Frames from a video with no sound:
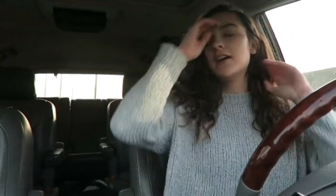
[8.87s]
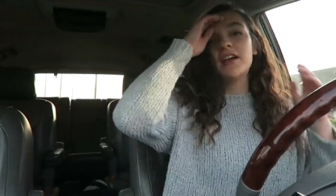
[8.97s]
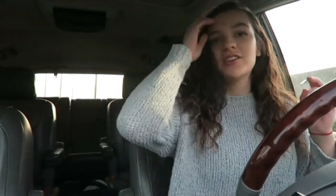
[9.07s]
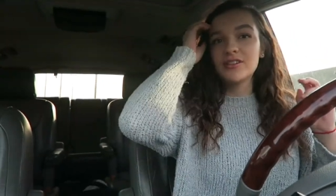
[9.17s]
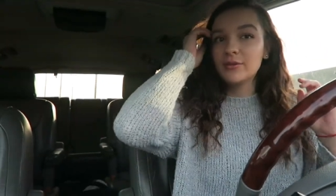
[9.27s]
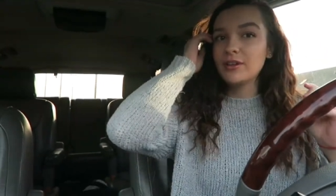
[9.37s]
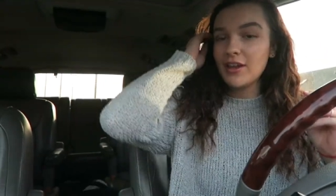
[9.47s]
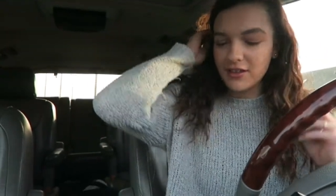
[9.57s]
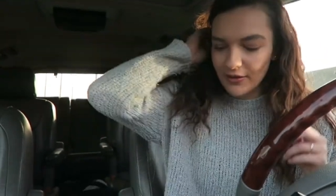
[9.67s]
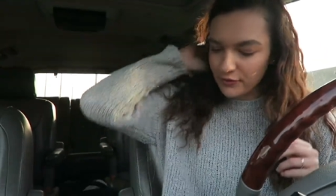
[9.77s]
Actually, I really
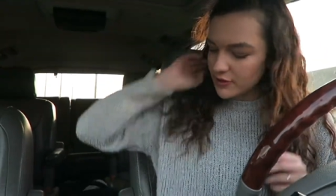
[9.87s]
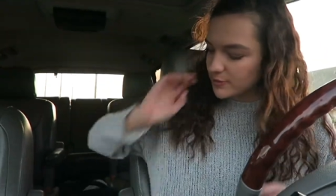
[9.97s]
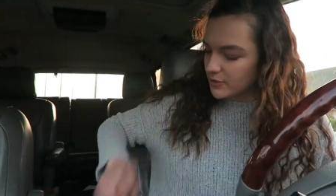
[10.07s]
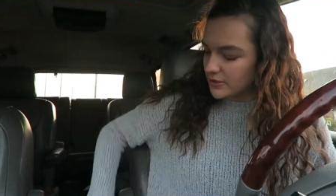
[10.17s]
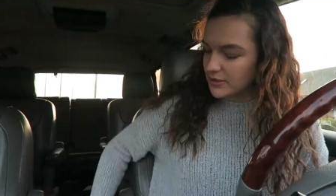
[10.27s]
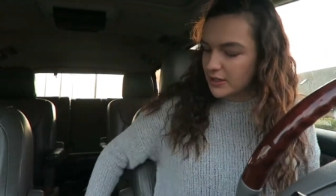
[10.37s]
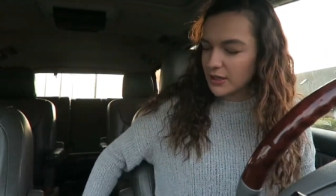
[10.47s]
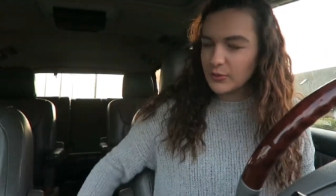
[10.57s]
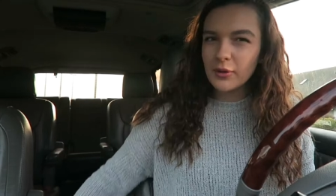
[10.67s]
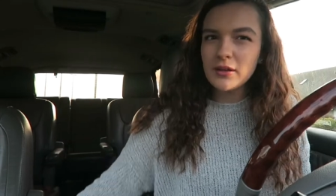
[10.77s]
hate that phrase because it's
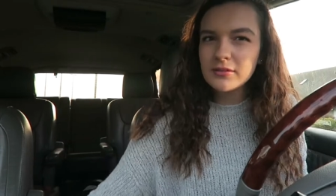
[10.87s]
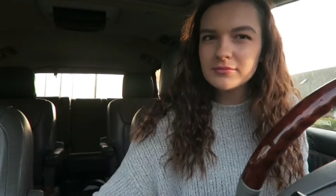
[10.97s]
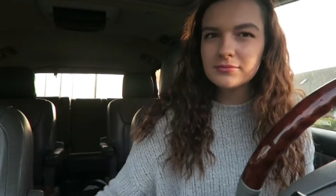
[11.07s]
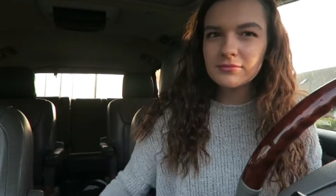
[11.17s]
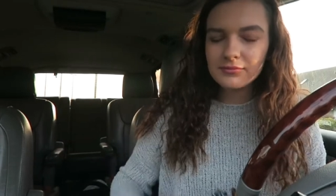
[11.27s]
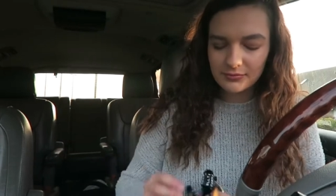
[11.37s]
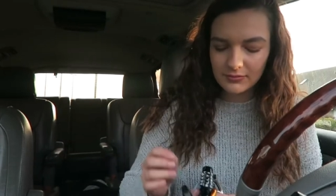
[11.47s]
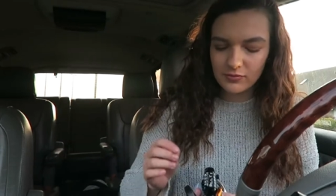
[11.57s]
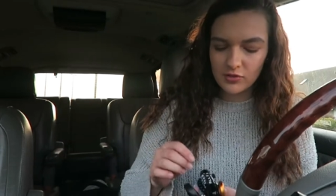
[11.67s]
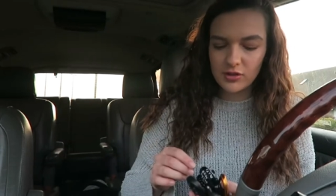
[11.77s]
like, well,
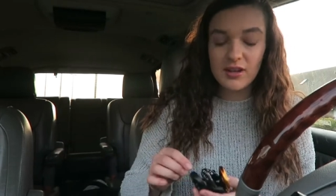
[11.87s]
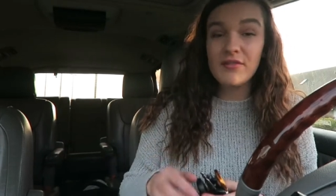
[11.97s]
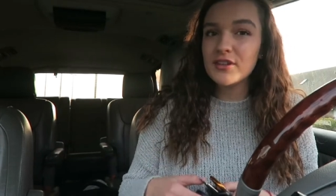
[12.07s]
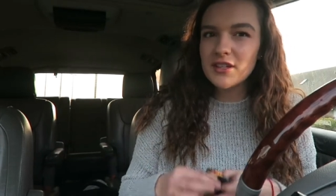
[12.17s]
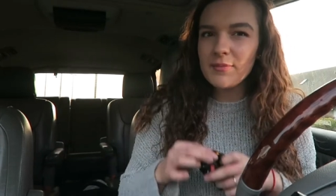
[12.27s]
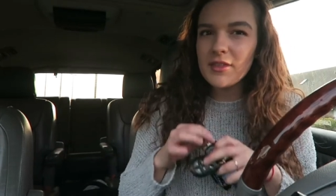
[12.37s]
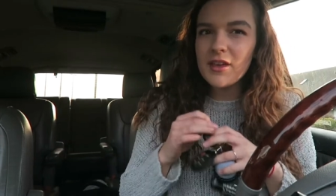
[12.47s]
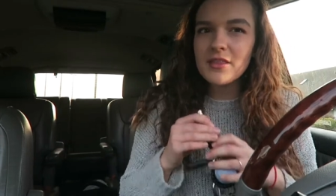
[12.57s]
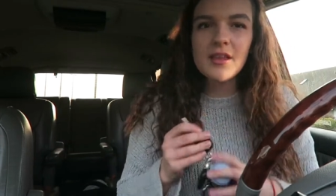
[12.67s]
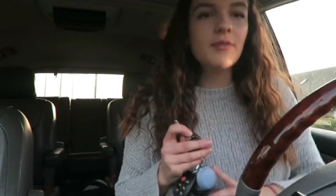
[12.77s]
shouldn't every day be
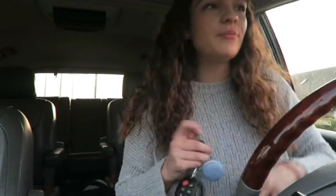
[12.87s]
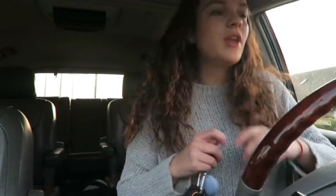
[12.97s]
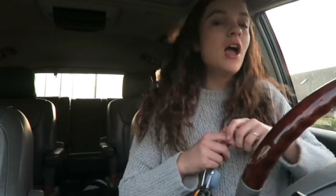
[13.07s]
that then?